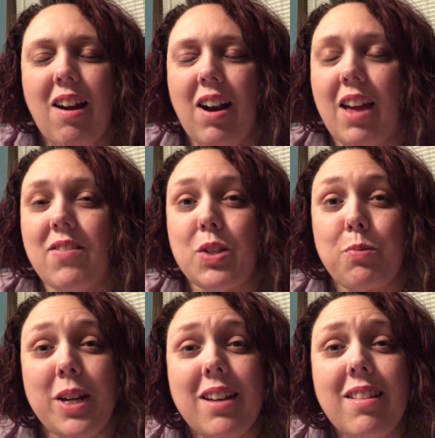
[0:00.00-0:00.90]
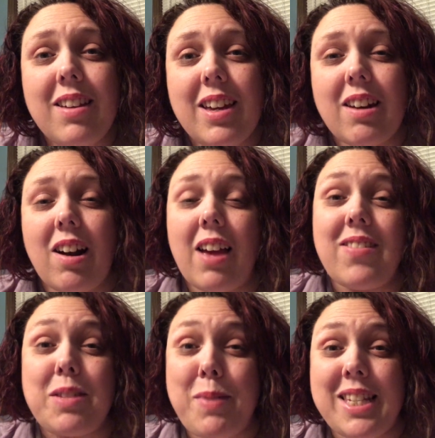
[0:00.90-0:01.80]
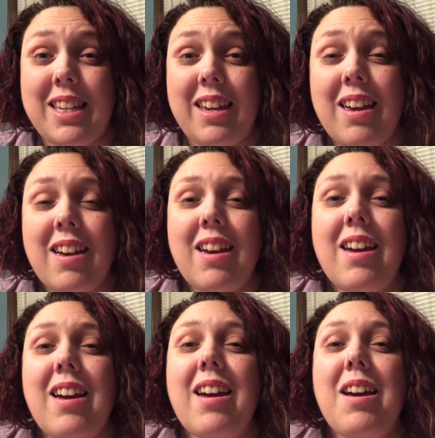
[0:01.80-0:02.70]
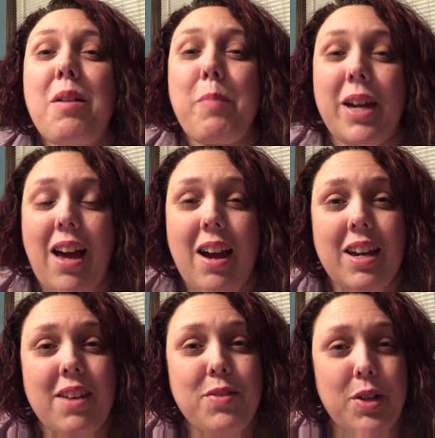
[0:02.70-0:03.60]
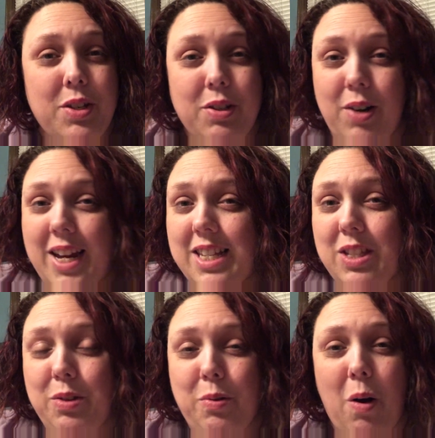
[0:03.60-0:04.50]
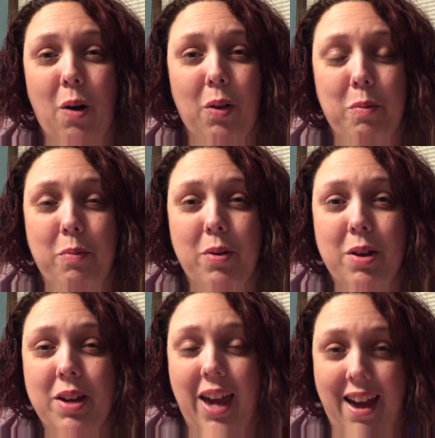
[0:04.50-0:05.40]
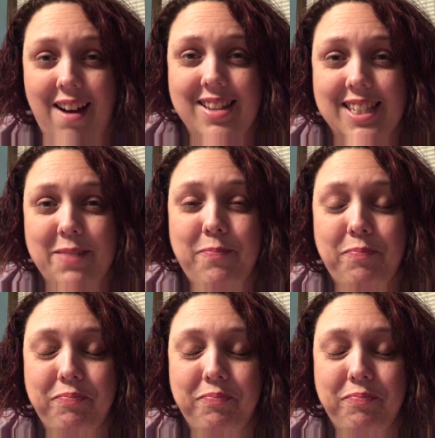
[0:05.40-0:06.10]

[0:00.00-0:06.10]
Our life is real and our life is messy, but God gives us grace through all the chaos.